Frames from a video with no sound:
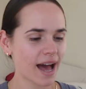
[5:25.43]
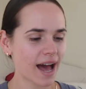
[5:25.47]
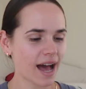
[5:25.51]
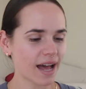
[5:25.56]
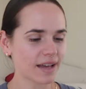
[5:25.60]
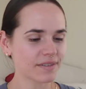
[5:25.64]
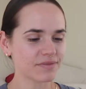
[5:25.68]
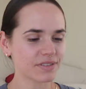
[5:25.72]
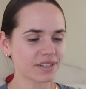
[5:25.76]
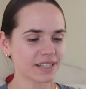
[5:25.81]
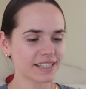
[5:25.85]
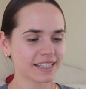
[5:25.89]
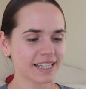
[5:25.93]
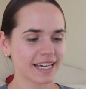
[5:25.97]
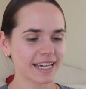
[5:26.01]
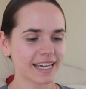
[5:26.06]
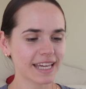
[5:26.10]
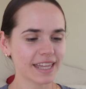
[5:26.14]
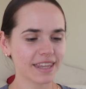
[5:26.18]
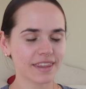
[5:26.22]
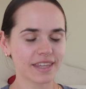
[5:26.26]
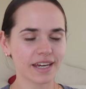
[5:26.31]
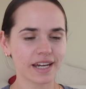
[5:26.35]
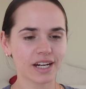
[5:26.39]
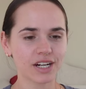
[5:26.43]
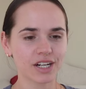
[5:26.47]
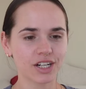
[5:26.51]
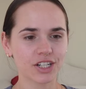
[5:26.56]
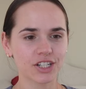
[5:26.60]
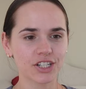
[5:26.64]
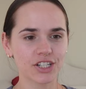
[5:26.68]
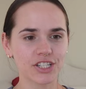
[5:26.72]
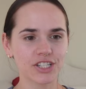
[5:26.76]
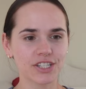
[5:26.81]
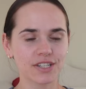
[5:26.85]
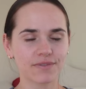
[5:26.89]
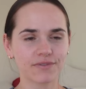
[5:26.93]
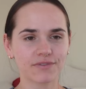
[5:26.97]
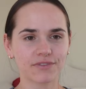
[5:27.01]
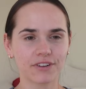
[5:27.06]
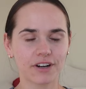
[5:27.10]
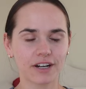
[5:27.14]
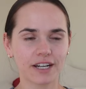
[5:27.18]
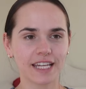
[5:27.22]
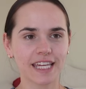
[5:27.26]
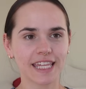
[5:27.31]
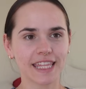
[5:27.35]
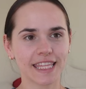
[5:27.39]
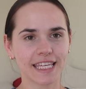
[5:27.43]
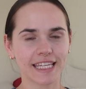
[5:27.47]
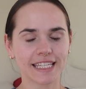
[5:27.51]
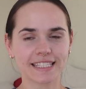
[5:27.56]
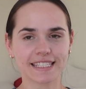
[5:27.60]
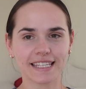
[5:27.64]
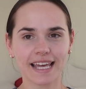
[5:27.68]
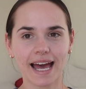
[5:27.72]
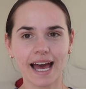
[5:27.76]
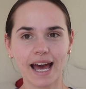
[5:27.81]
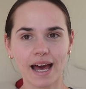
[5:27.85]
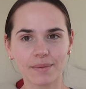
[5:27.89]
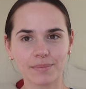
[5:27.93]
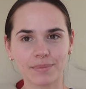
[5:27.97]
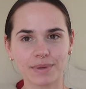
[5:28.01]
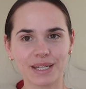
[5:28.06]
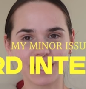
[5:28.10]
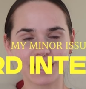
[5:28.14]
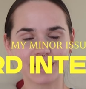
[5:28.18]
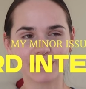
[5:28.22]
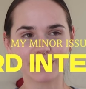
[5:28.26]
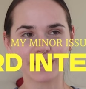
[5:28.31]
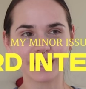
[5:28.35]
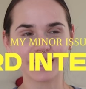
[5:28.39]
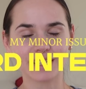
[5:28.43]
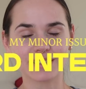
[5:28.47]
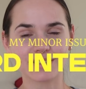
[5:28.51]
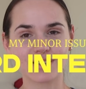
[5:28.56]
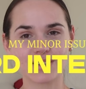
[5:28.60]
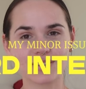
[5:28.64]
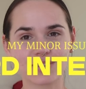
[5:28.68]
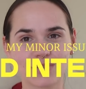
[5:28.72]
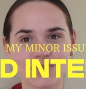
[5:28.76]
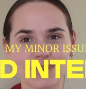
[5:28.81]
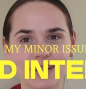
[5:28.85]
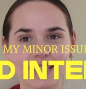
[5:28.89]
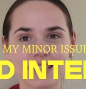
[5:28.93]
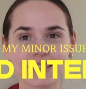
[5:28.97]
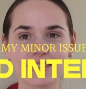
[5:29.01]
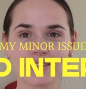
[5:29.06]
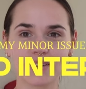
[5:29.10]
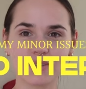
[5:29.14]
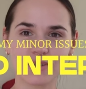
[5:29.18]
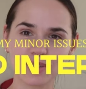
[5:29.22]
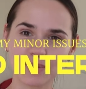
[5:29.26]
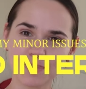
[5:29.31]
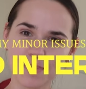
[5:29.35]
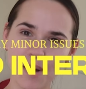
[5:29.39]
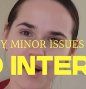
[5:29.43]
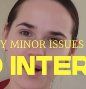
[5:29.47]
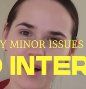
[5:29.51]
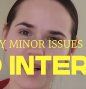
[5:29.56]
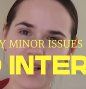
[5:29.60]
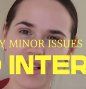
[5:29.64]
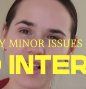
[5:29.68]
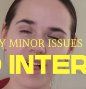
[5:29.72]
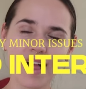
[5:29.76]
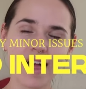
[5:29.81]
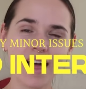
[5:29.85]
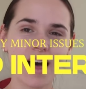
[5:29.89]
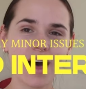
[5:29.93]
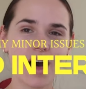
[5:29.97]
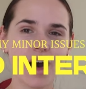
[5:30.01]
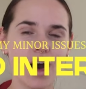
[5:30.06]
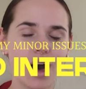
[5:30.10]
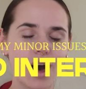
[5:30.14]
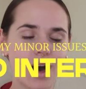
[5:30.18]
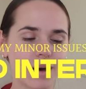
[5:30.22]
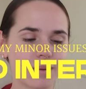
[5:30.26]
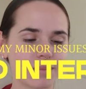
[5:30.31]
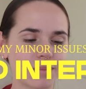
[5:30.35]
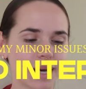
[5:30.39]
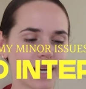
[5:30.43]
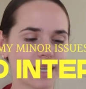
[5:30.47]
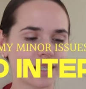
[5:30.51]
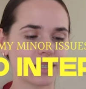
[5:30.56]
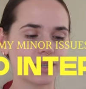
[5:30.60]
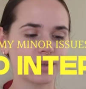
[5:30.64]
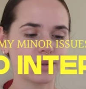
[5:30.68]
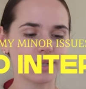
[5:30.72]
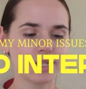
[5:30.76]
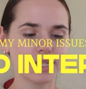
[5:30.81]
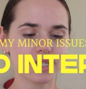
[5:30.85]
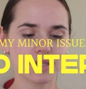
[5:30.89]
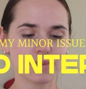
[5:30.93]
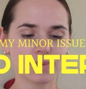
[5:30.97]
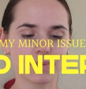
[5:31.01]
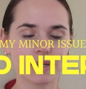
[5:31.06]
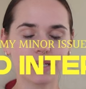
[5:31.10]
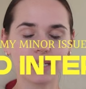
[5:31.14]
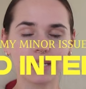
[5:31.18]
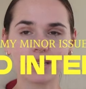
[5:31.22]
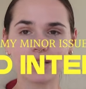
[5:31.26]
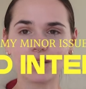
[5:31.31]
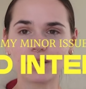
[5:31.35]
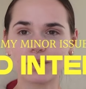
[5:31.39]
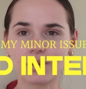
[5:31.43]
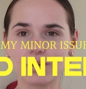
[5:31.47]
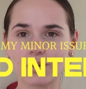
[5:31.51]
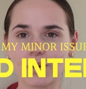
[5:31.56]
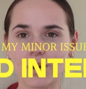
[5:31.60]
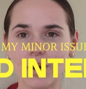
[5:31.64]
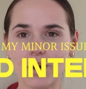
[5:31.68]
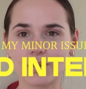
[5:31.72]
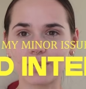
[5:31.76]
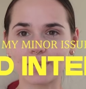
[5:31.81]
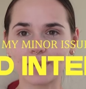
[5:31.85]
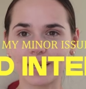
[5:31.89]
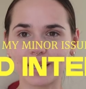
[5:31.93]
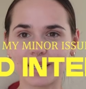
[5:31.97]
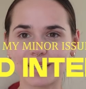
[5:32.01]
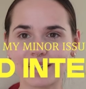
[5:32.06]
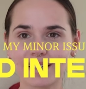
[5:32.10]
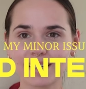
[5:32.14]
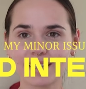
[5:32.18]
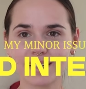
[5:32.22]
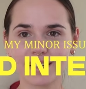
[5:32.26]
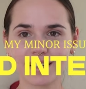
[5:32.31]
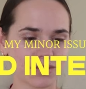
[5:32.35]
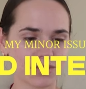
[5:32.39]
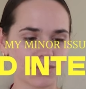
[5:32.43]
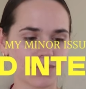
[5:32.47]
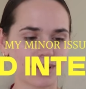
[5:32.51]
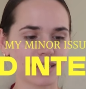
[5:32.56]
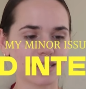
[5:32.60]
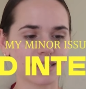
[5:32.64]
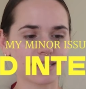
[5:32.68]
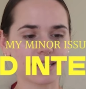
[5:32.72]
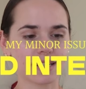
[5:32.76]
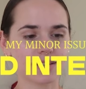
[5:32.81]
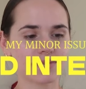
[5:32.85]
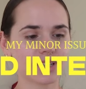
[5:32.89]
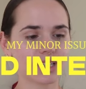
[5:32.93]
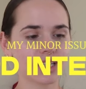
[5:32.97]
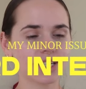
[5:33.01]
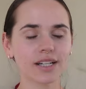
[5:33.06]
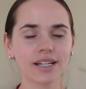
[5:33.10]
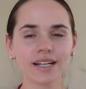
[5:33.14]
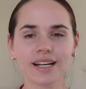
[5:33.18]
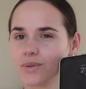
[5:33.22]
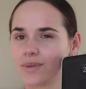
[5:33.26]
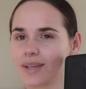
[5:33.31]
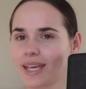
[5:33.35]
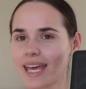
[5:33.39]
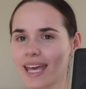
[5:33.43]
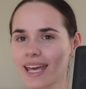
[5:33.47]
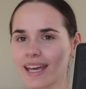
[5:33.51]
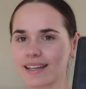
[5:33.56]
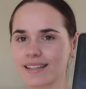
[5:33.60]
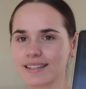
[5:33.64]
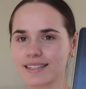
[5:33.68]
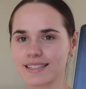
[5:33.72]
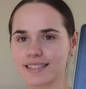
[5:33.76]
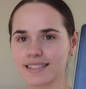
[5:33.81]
I feel like there's some funky things that happen because the screen's so small. I notice when you open the screensaver, you can't